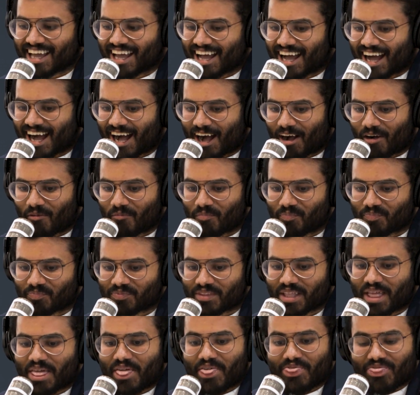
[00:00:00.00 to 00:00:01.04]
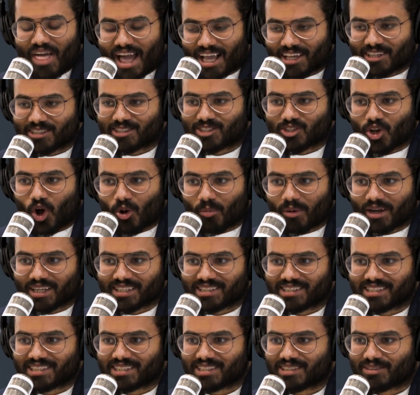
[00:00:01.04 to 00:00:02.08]
Thank you so
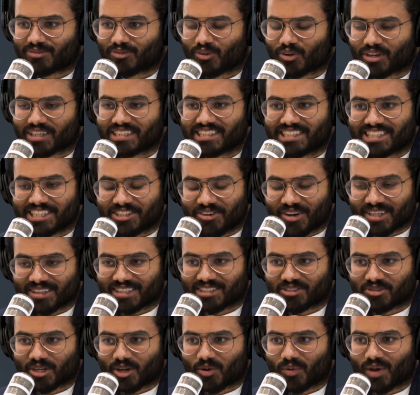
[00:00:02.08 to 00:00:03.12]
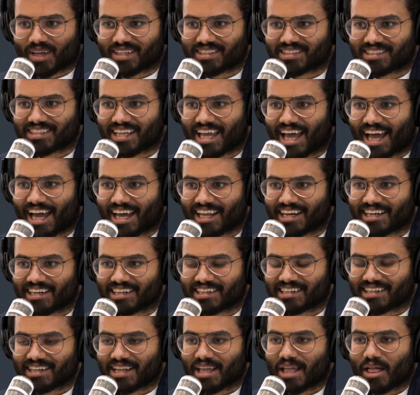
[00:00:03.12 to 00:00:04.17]
much for considering this request,
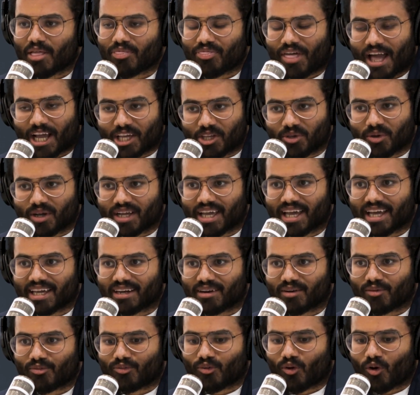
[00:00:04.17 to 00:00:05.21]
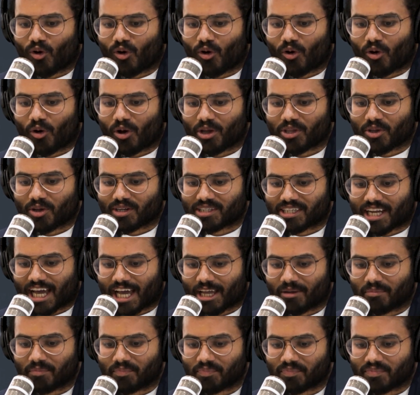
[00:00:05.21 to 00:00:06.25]
and thank you again for your
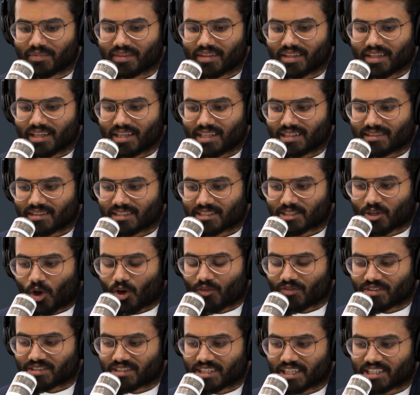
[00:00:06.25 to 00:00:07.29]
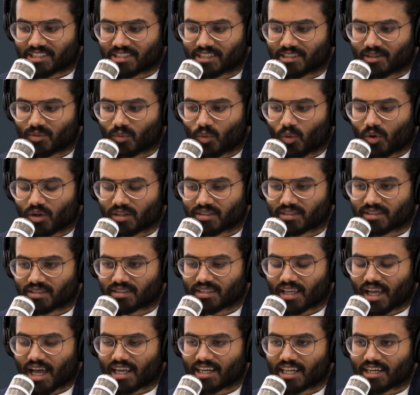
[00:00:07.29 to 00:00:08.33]
time. This conversation was
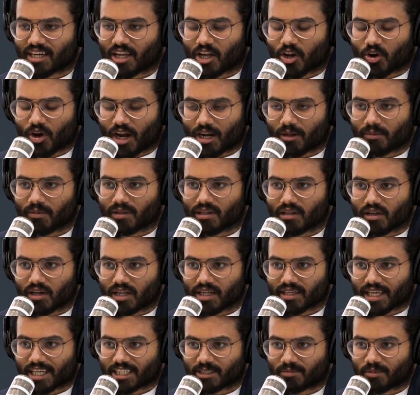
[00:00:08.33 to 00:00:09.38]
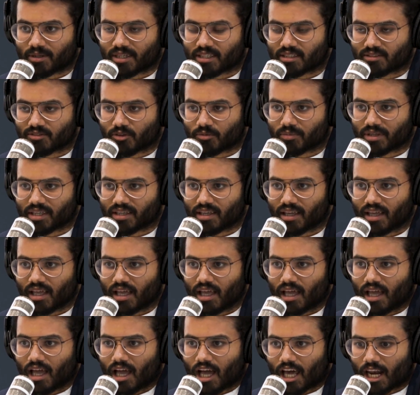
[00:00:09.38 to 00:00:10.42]
an incredible learning experience for me,
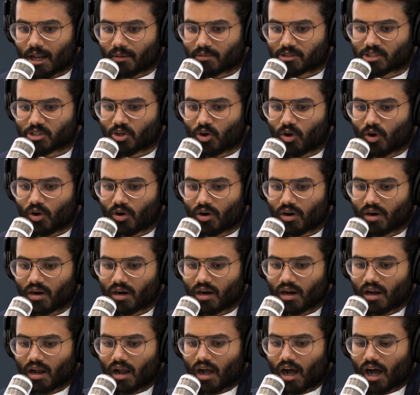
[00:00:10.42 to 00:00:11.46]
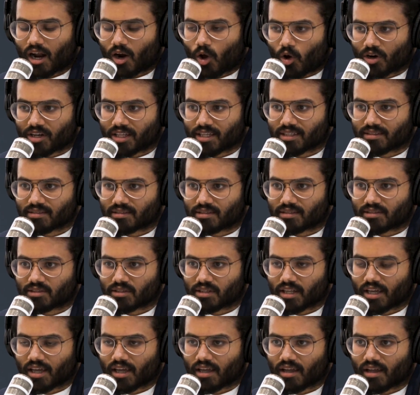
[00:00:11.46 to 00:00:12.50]
and I'm sure our audience
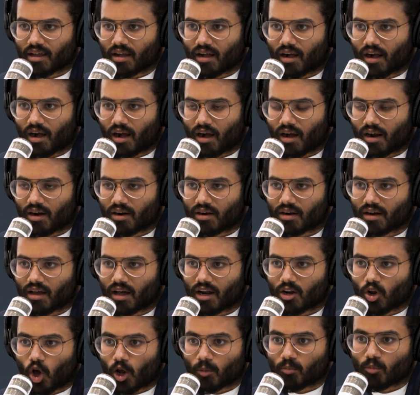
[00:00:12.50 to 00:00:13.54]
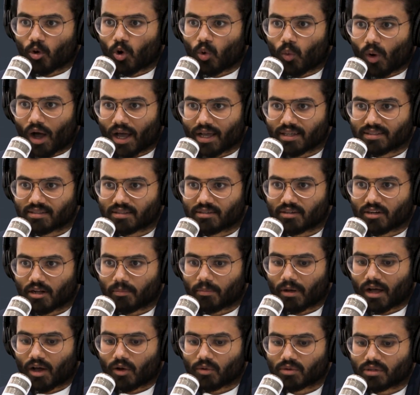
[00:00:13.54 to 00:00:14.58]
today are a lot more wiser
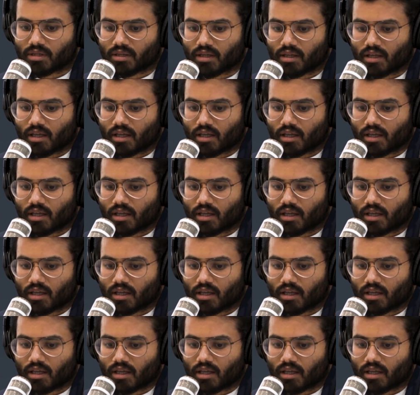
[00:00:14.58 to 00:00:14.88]
about